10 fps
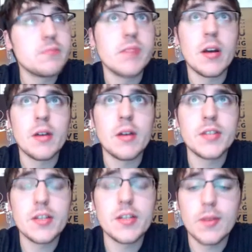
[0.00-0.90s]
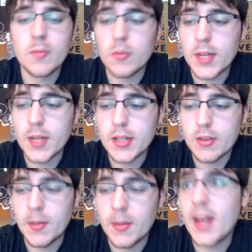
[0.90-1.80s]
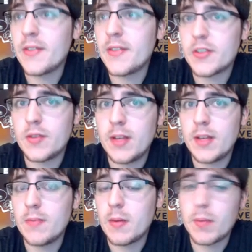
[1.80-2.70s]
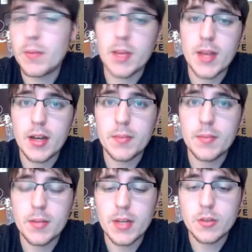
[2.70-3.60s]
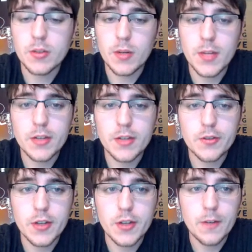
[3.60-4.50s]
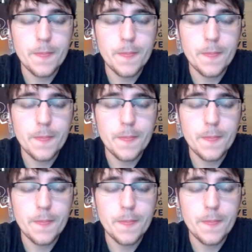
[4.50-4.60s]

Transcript: I would say 20 more minutes. So I'm going to end the stream. I'm going to pick it back up in about 20 minutes or so.